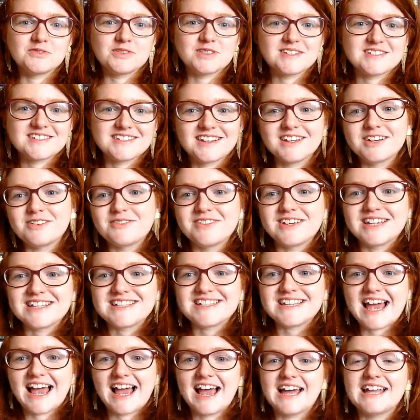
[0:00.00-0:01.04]
over the
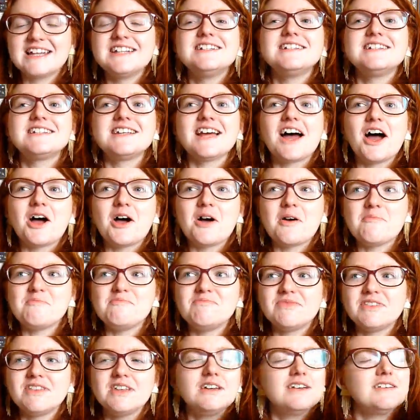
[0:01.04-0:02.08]
surface, and
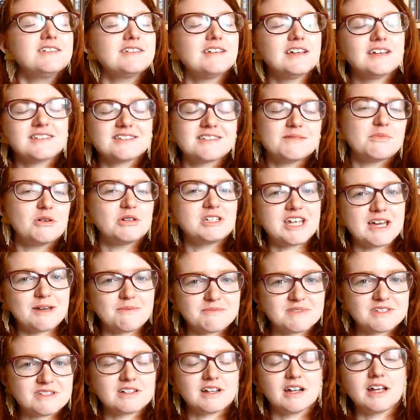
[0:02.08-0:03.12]
there's like some
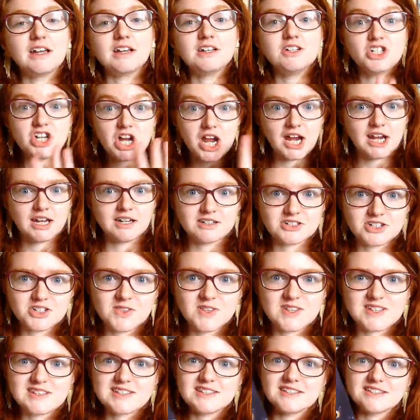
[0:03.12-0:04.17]
attempts to like change
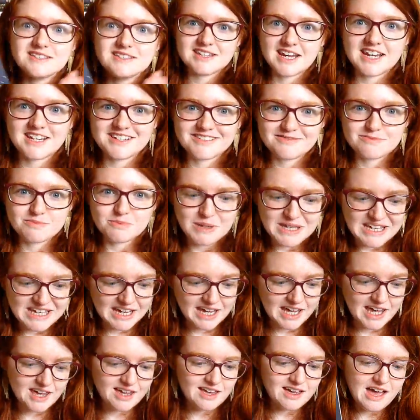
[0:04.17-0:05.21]
this state of
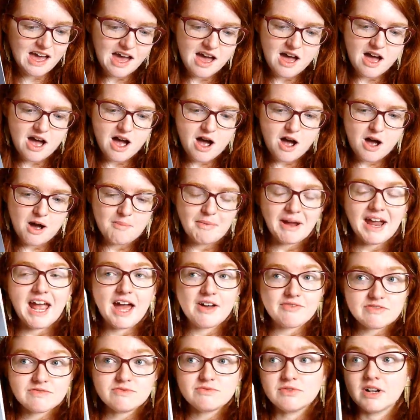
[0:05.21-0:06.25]
being. I
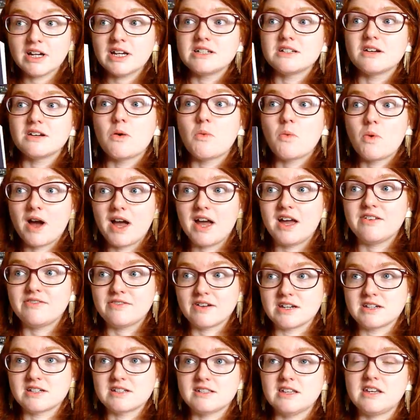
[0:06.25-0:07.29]
haven't read a YA
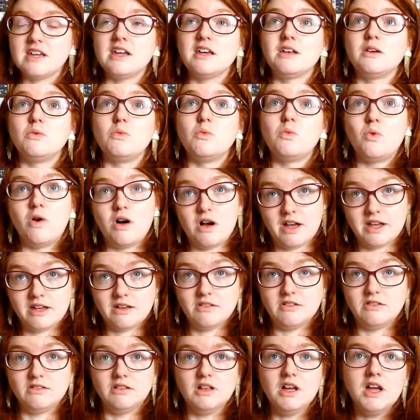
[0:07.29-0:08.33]
fantasy in a
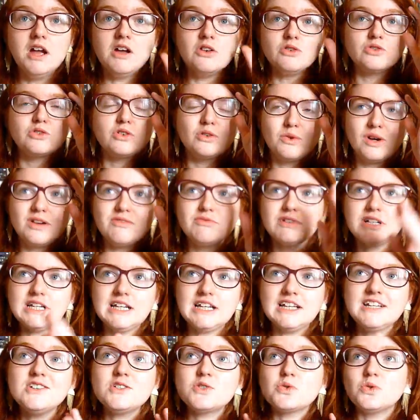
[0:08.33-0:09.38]
while, so I
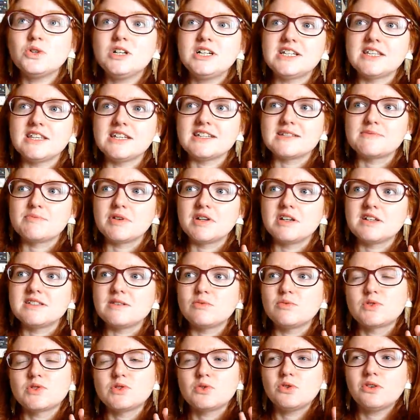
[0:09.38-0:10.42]
really enjoyed this because
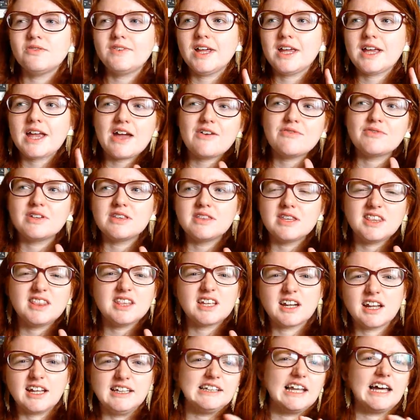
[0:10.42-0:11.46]
it was sort of like everything
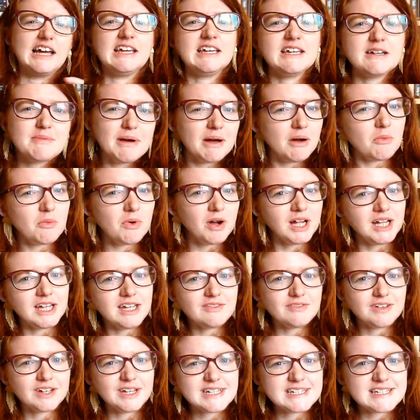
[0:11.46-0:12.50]
that I like about
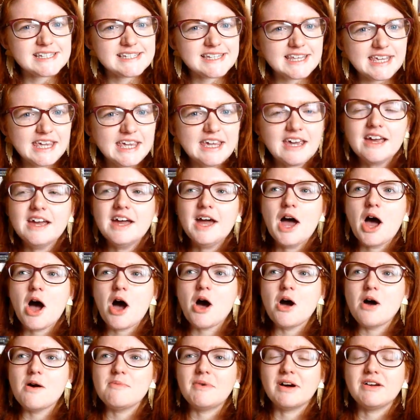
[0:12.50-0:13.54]
YA fantasy.
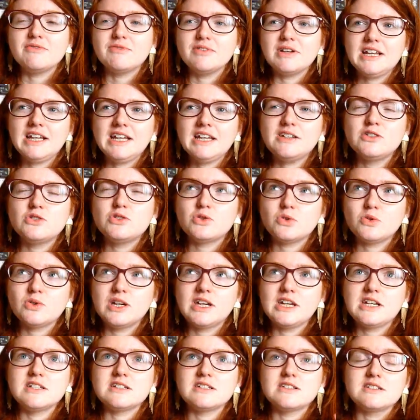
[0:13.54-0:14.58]
I really
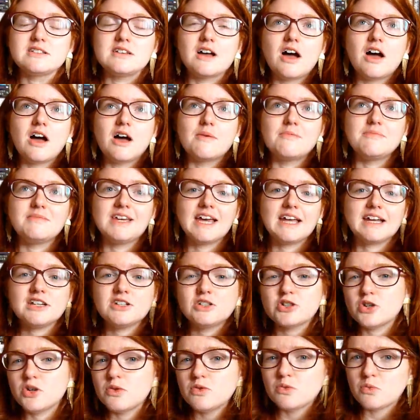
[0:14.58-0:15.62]
enjoyed getting
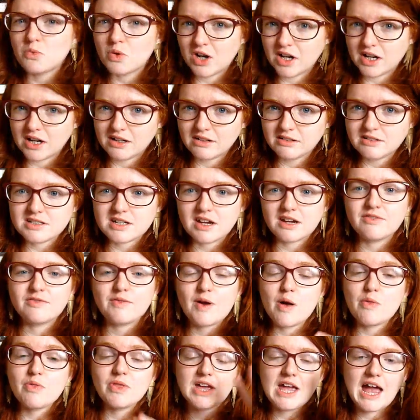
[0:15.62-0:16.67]
to know the world. I
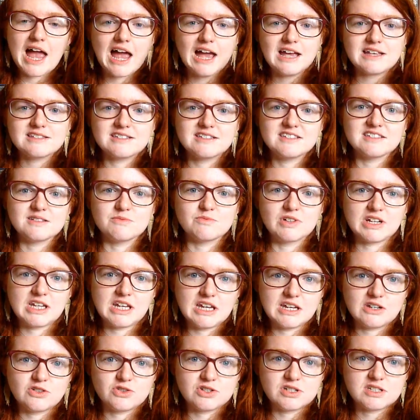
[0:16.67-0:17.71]
found the caste system really
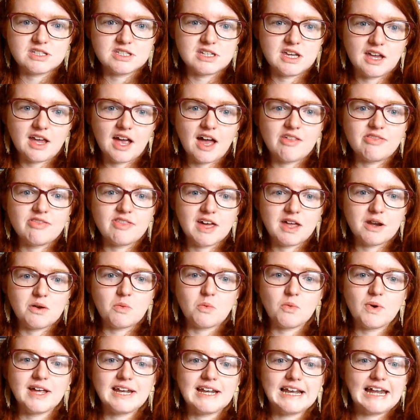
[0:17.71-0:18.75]
interesting, and
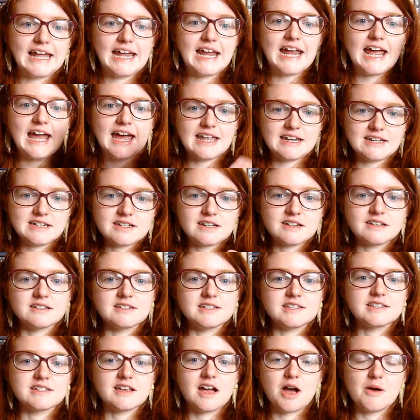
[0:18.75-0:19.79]
then when Lei
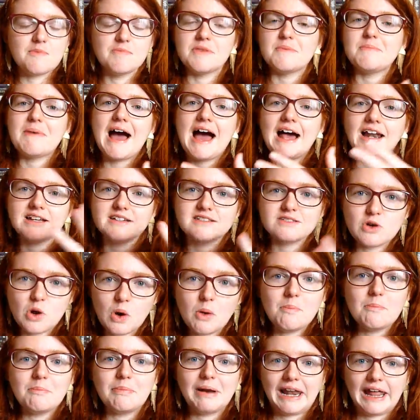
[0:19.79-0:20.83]
enters the palace
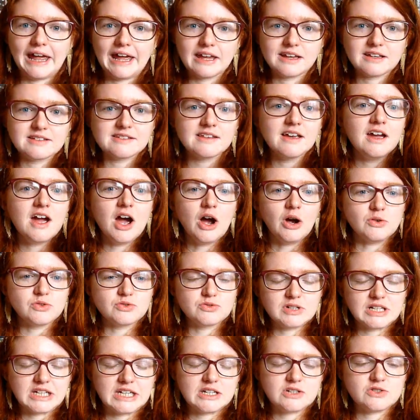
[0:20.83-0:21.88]
complex, I
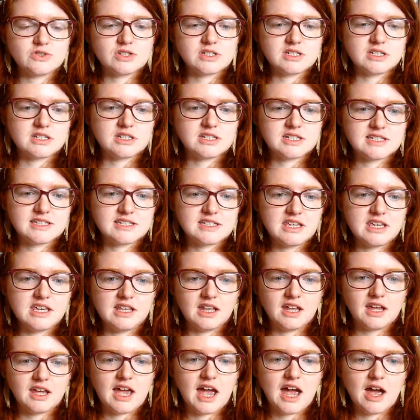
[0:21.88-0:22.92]
was really interested to
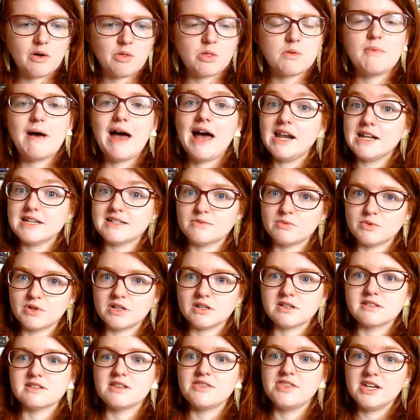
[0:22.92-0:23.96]
see like how the palace
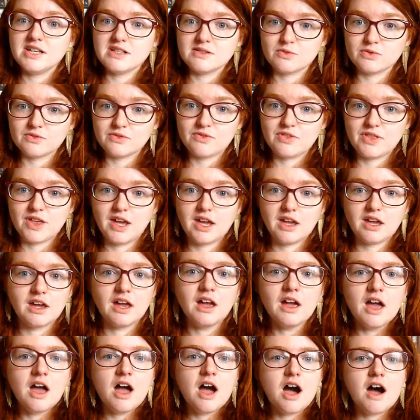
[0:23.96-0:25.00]
works and that sort of
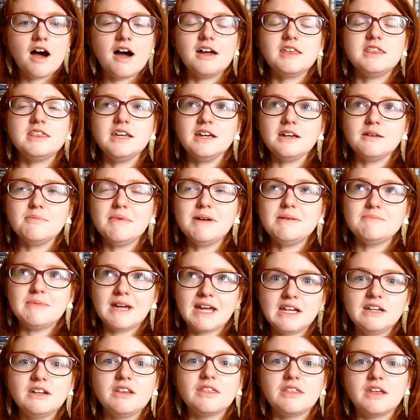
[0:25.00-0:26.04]
thing. I think my
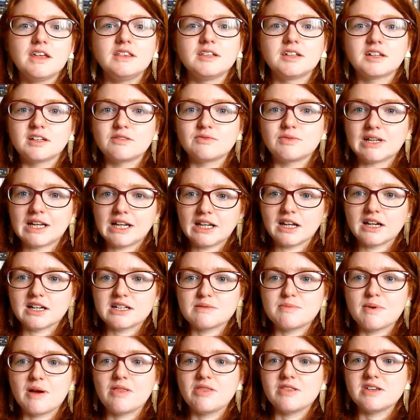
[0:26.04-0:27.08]
main thing that I really
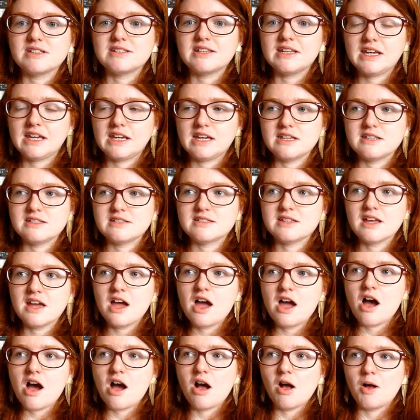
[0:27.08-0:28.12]
liked about this is,
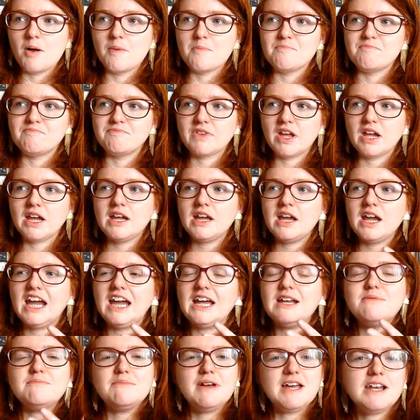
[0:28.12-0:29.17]
in
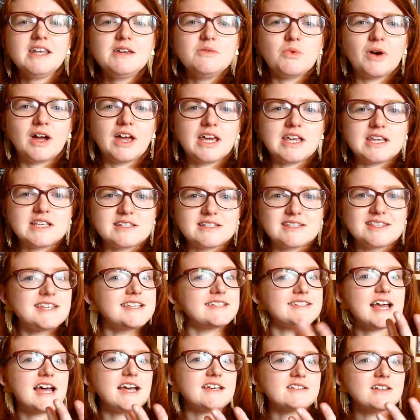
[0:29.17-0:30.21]
many ways,
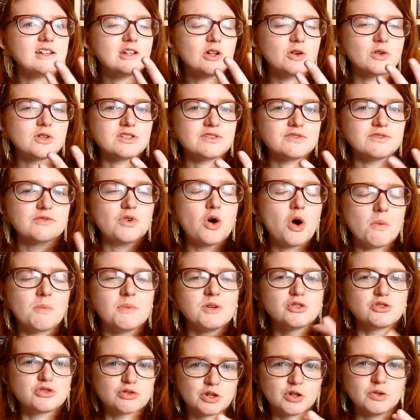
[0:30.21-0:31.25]
this has a lot of
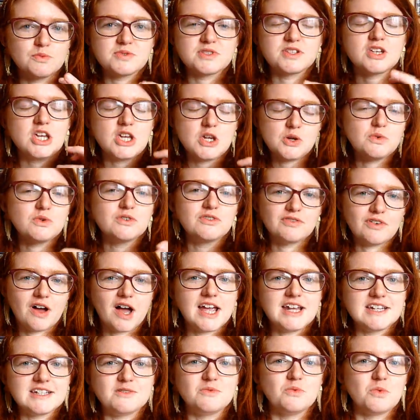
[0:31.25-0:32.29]
common tropes that you would
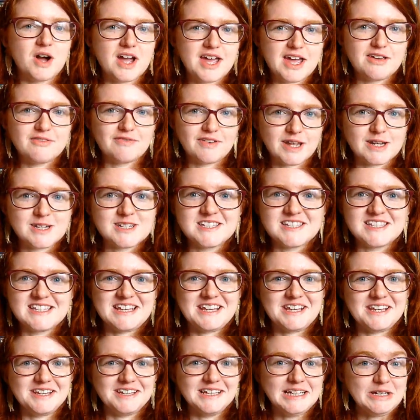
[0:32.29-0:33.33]
find in YA
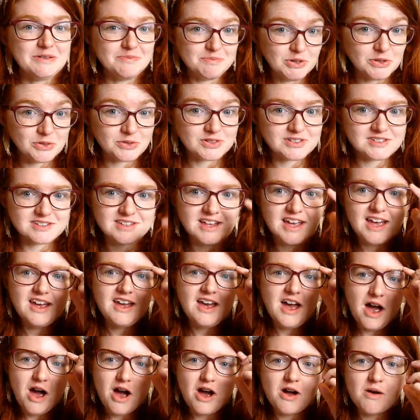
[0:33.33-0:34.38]
fantasy books.
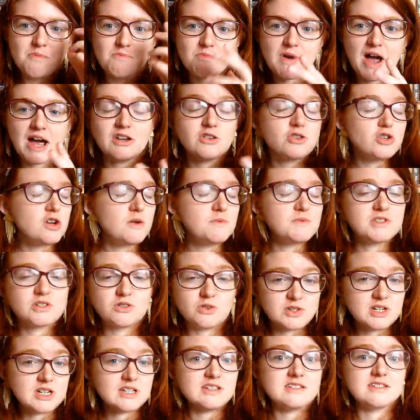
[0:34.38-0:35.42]
And tropes are
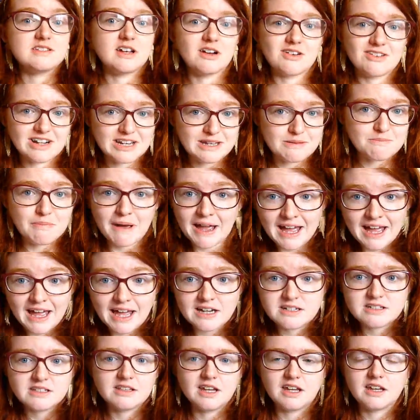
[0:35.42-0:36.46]
not necessarily
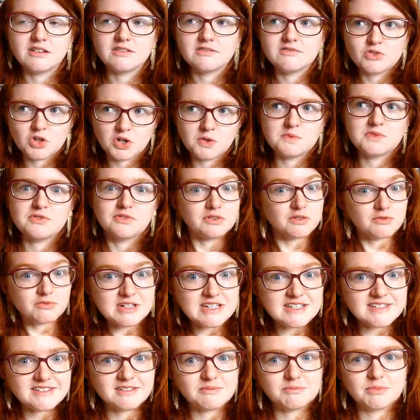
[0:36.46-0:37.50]
bad, they are tropes for a
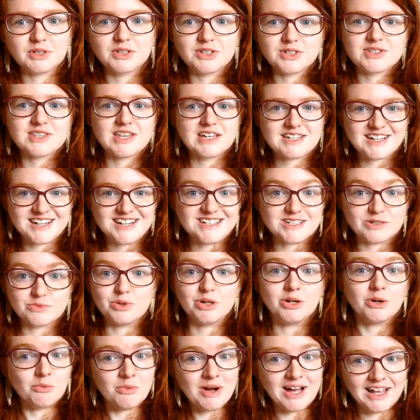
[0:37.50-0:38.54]
reason, because they tend to
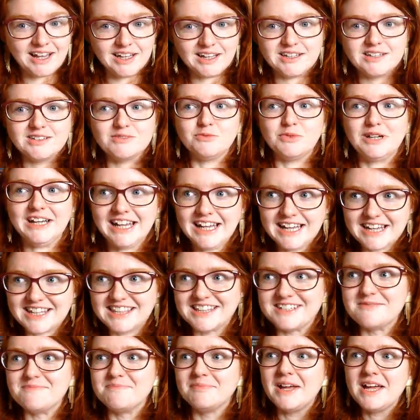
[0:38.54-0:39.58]
work well and we
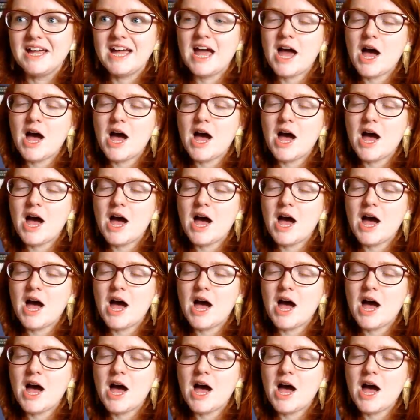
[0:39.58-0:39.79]
like them.